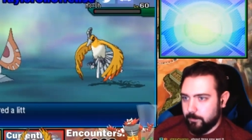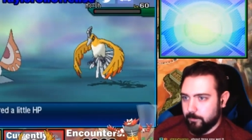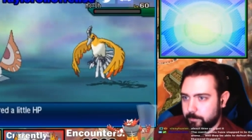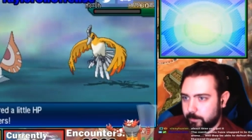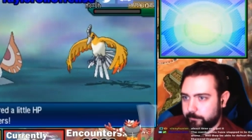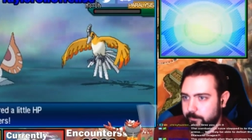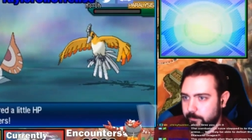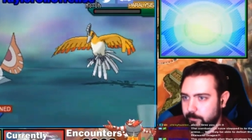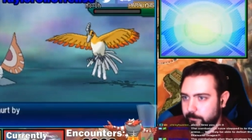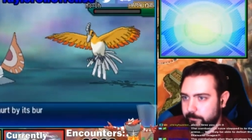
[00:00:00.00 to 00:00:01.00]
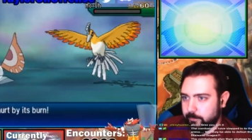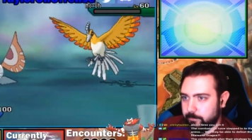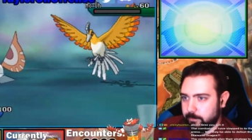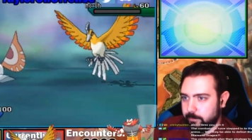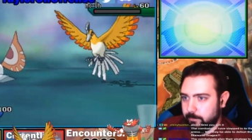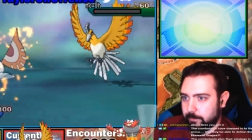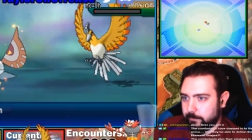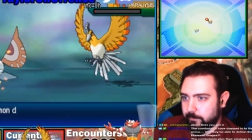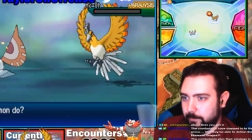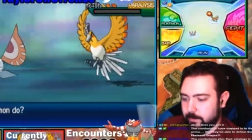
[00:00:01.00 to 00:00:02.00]
Oh, Parker's here, too. What's up, boy? About
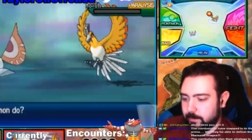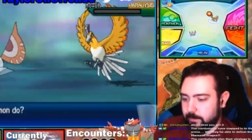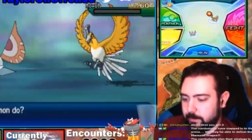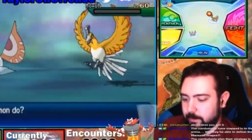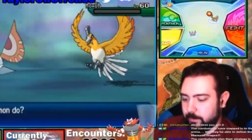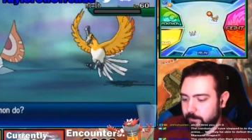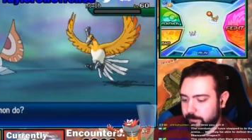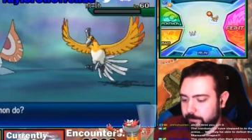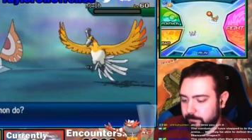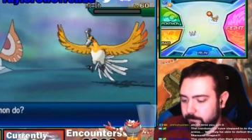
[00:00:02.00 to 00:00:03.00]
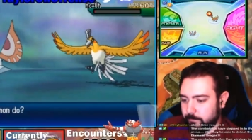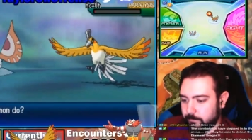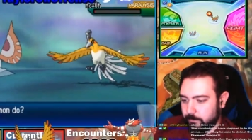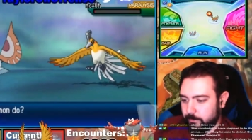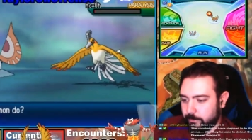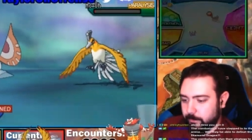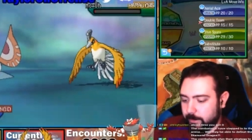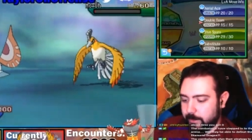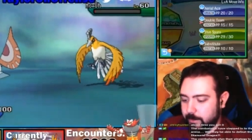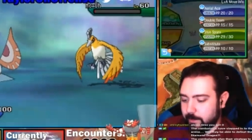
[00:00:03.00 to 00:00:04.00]
time you got it? Yeah, I know, right?
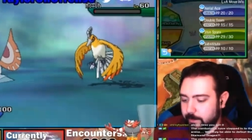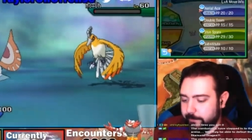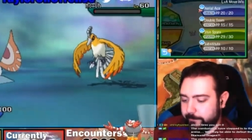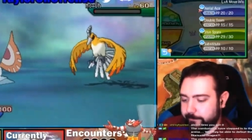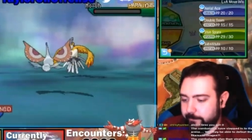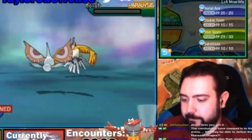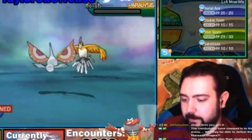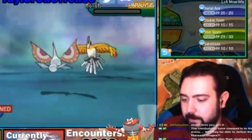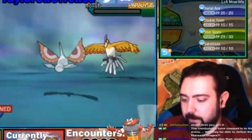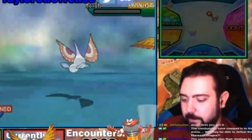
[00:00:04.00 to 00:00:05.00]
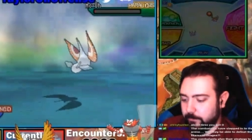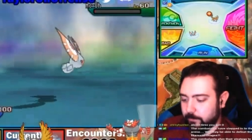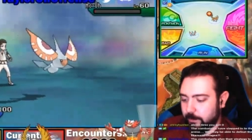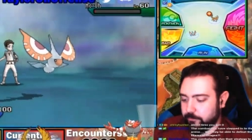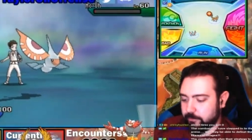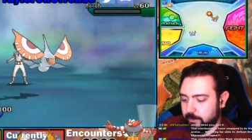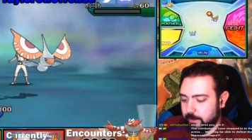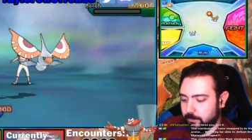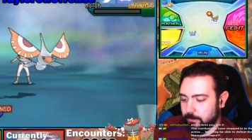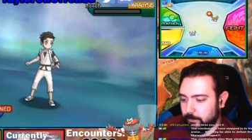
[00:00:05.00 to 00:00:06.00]
39.69 for a
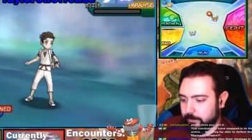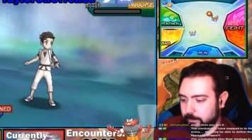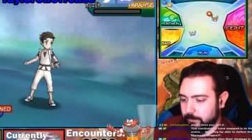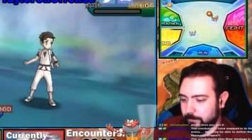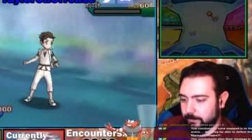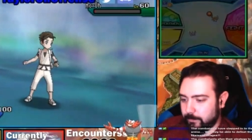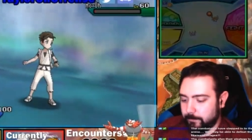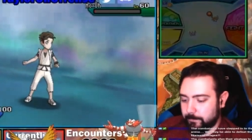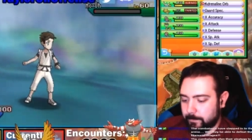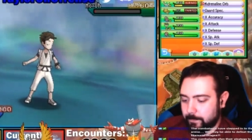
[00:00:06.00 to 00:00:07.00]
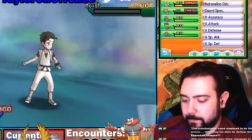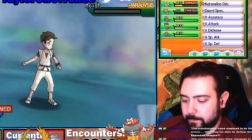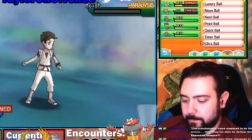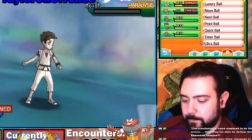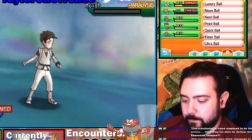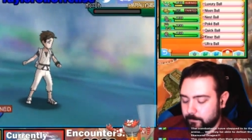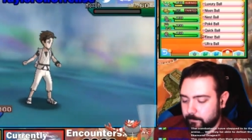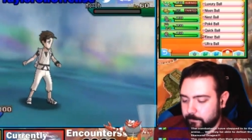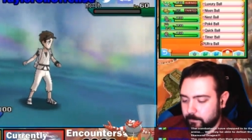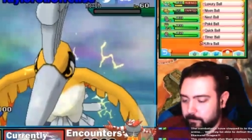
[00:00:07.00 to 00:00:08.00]
shiny golden Ho-Oh.
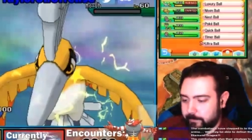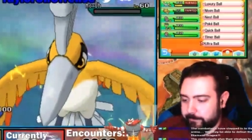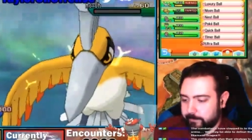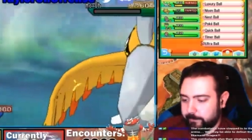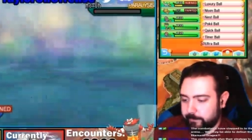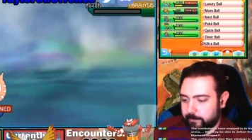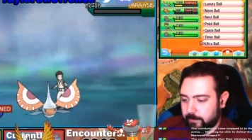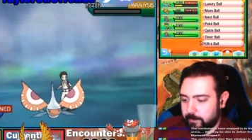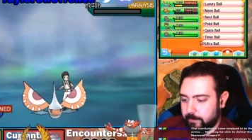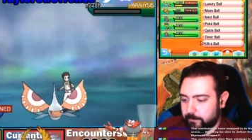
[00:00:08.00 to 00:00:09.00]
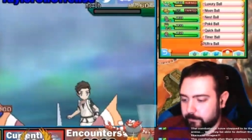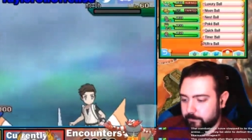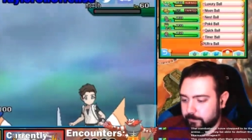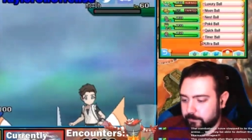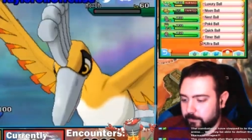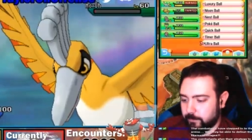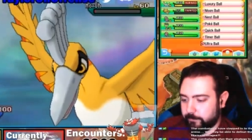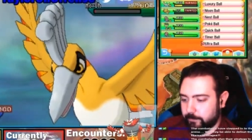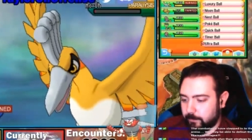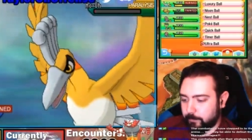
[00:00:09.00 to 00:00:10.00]
Took me 6 days of hunting
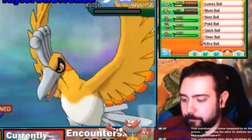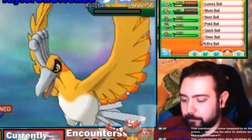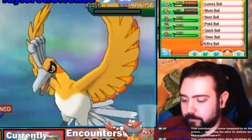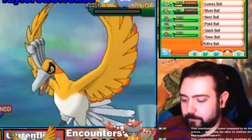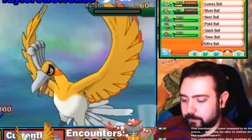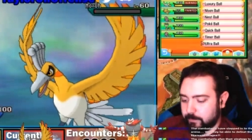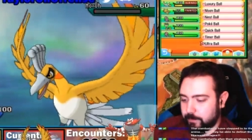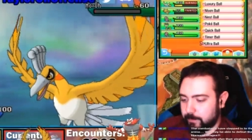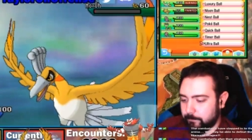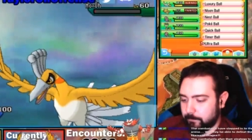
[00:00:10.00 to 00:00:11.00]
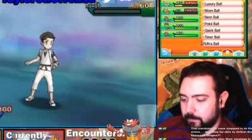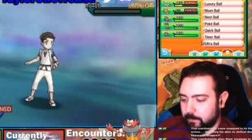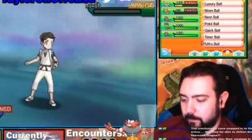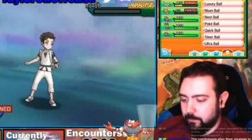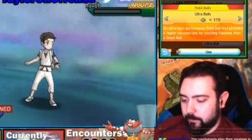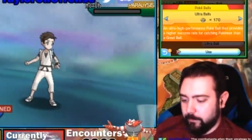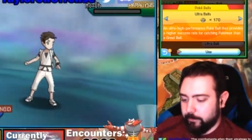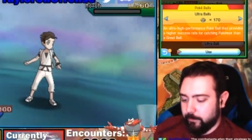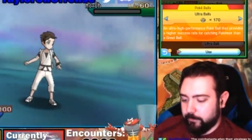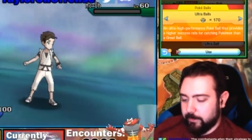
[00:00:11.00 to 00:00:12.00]
this thing specifically,
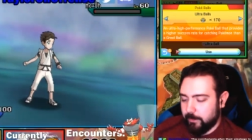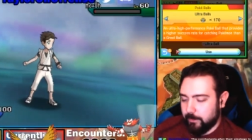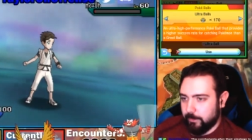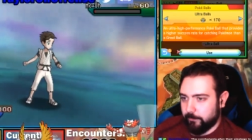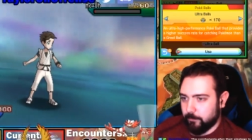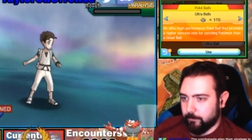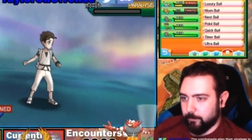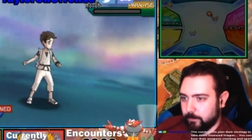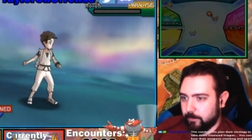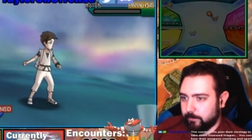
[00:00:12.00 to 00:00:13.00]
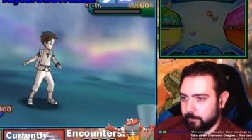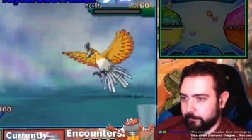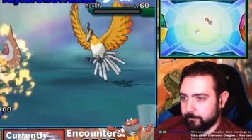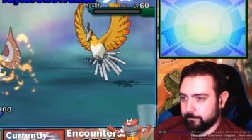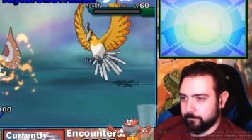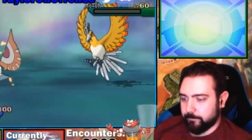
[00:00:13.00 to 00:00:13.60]
13 days overall. Awesome.